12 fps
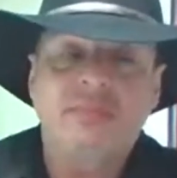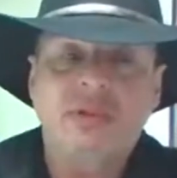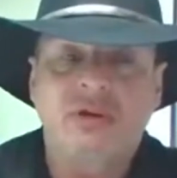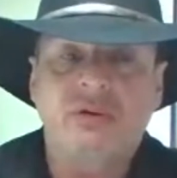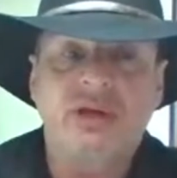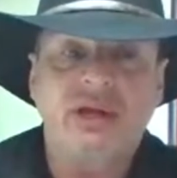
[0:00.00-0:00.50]

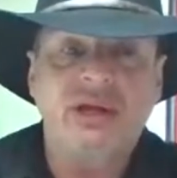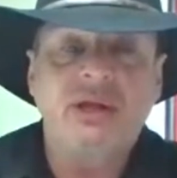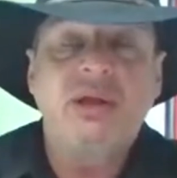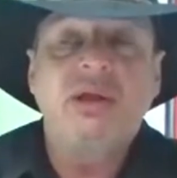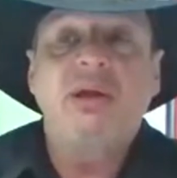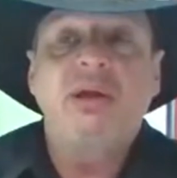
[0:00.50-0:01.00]
okay,
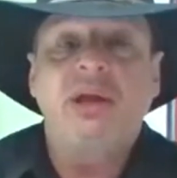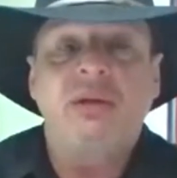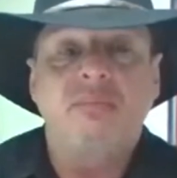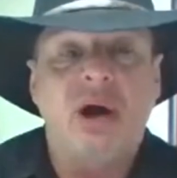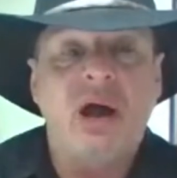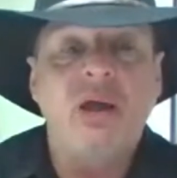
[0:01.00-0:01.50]
in
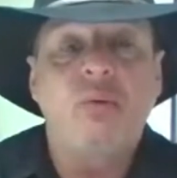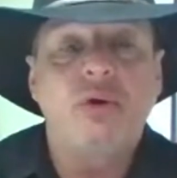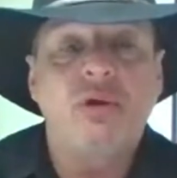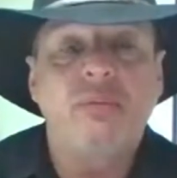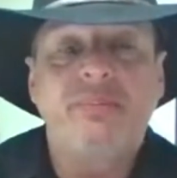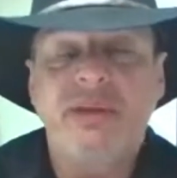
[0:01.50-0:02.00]
my
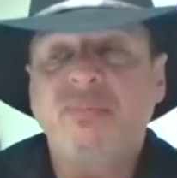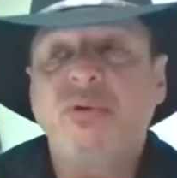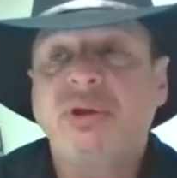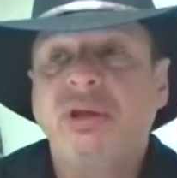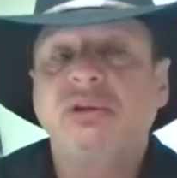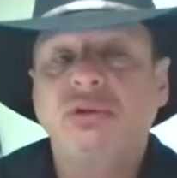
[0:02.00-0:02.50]
world, people
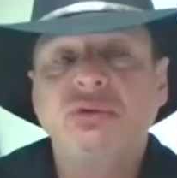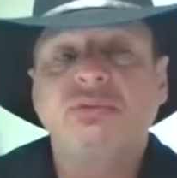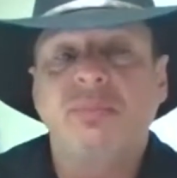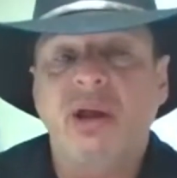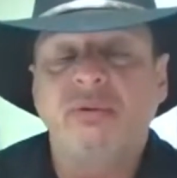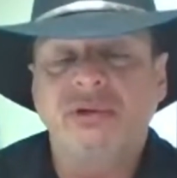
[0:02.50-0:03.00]
can lose
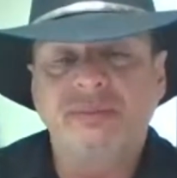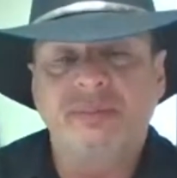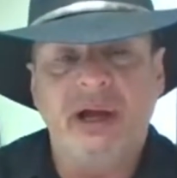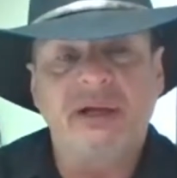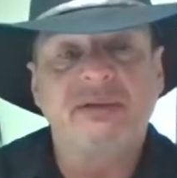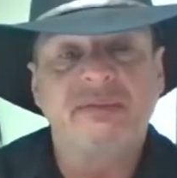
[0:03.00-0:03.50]
my
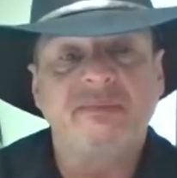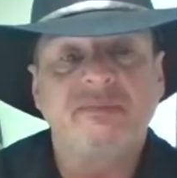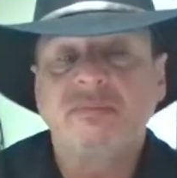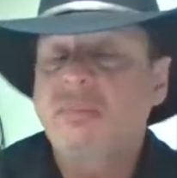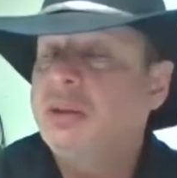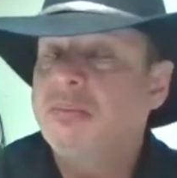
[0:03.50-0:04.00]
respect.
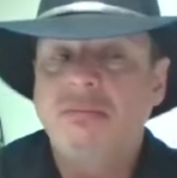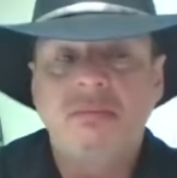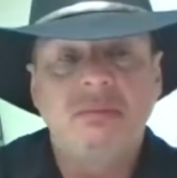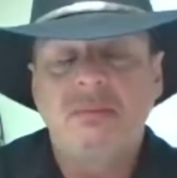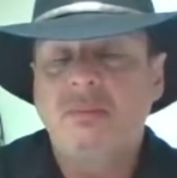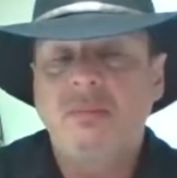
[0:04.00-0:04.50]

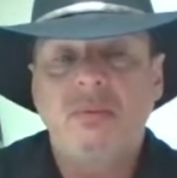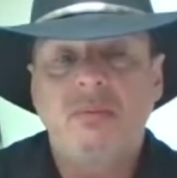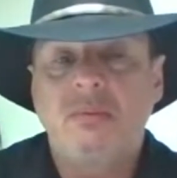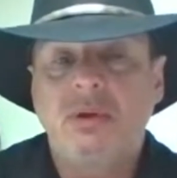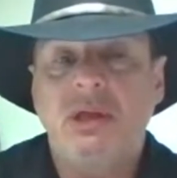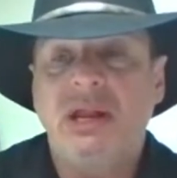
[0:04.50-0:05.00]

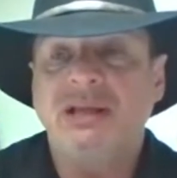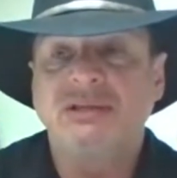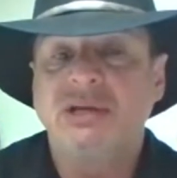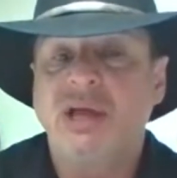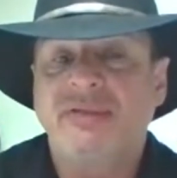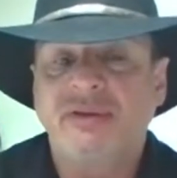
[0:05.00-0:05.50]
It has
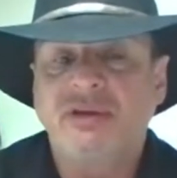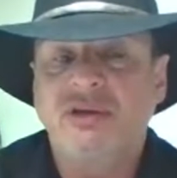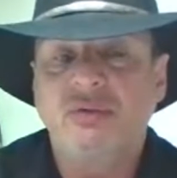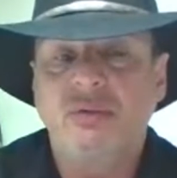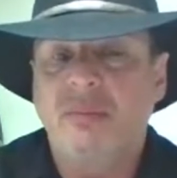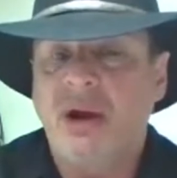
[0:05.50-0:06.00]
nothing to
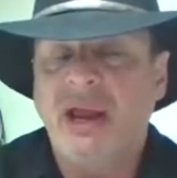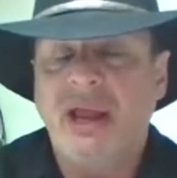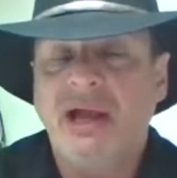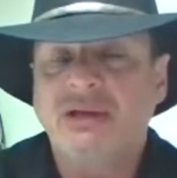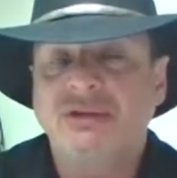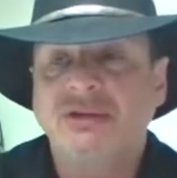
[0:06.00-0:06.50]
do with my
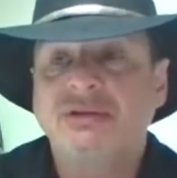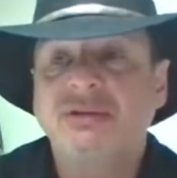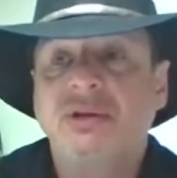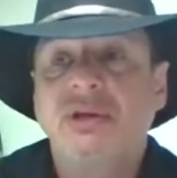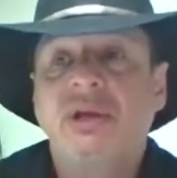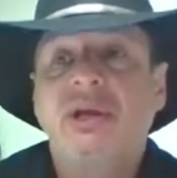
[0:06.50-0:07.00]
actions.
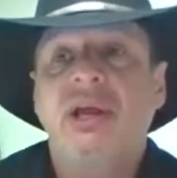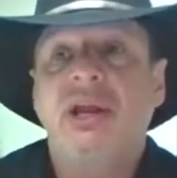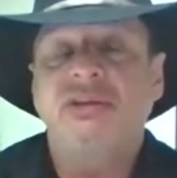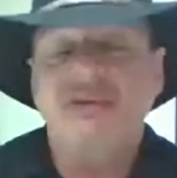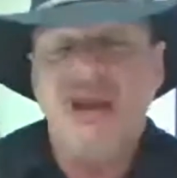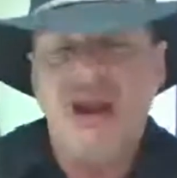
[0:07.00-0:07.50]
It
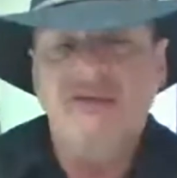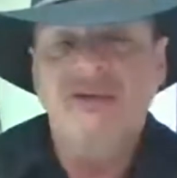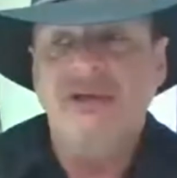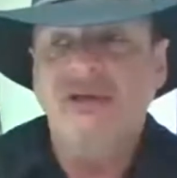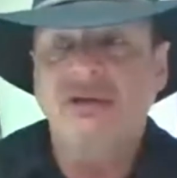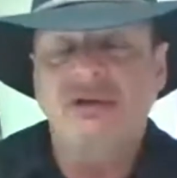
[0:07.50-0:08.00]
has
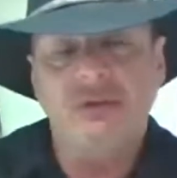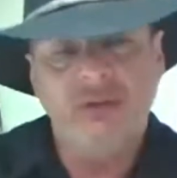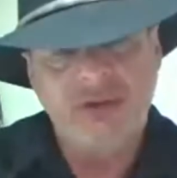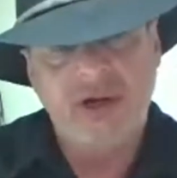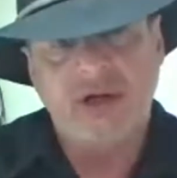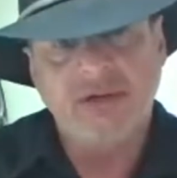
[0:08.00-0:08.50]
everything to do
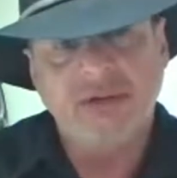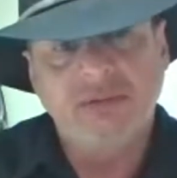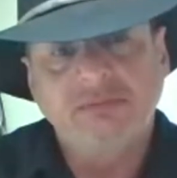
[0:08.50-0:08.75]
with theirs.